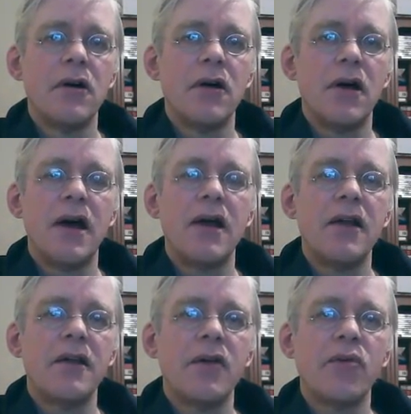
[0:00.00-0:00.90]
And it
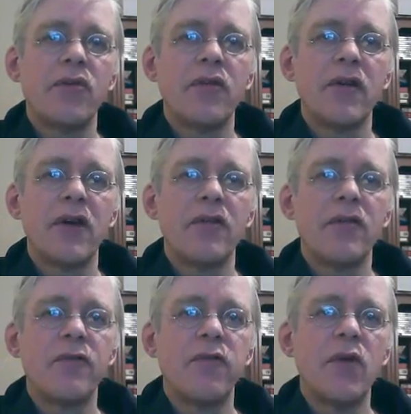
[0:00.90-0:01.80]
also sounds
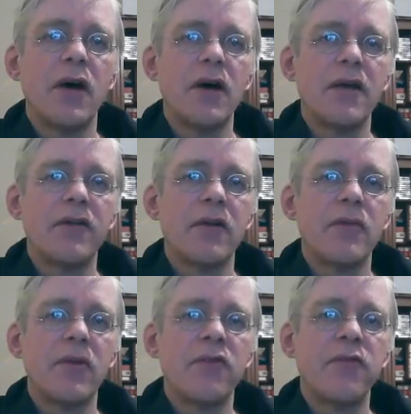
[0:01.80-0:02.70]
fuller. It's got a much
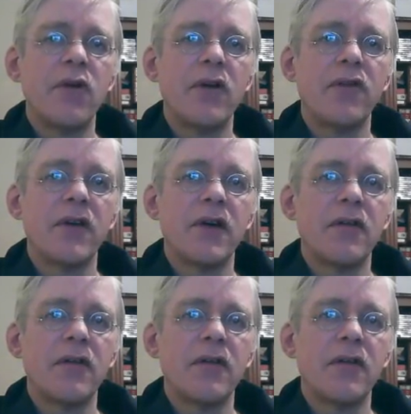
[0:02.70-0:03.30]
fuller sound.